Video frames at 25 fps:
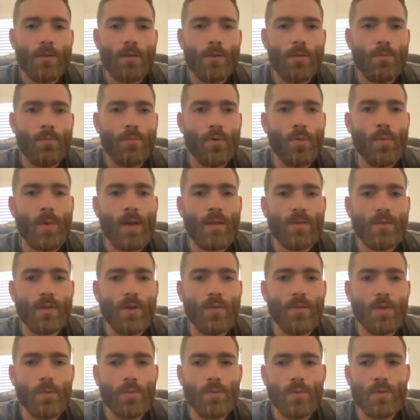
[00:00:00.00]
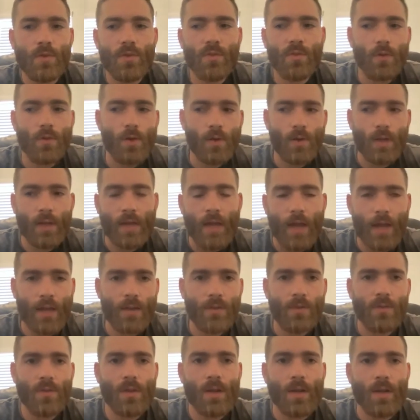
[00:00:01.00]
To put myself in a position, okay, I
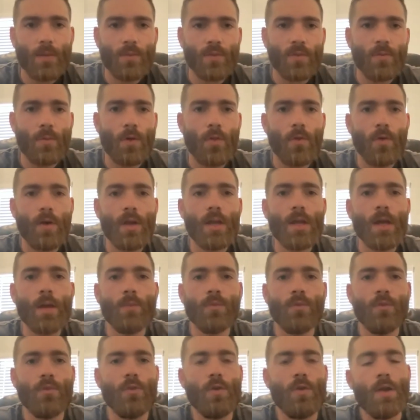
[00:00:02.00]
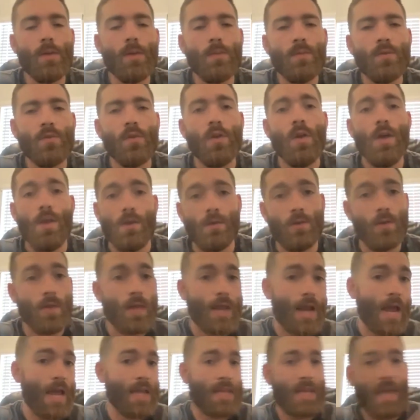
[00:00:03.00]
can set up some other income streams so
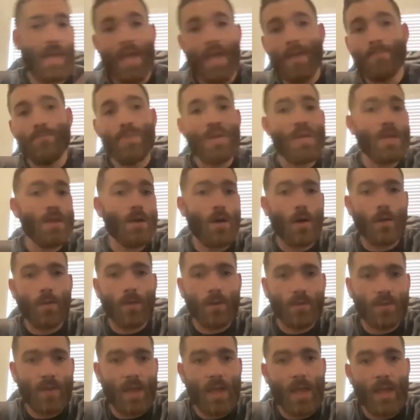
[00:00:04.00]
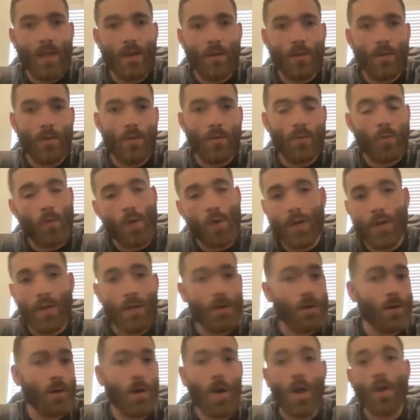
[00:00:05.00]
that I can be on the 10 or 20
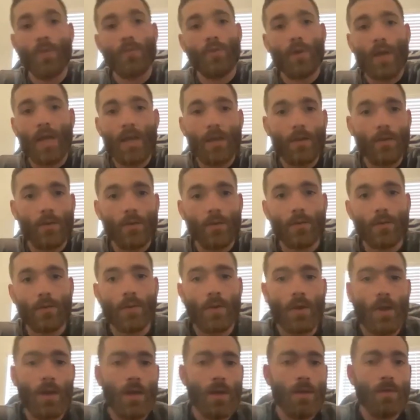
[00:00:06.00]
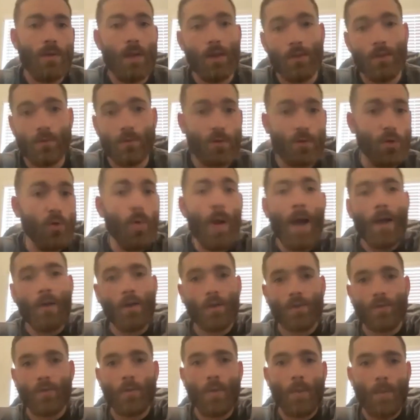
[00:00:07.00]
or 100 acres that's 2
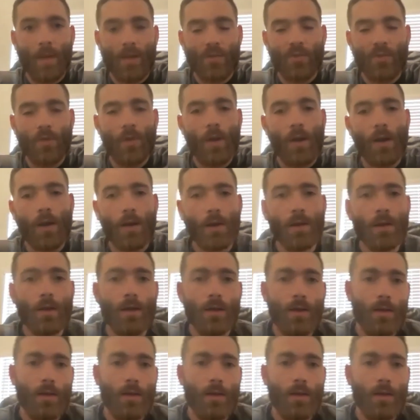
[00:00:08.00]
hours from a metro area,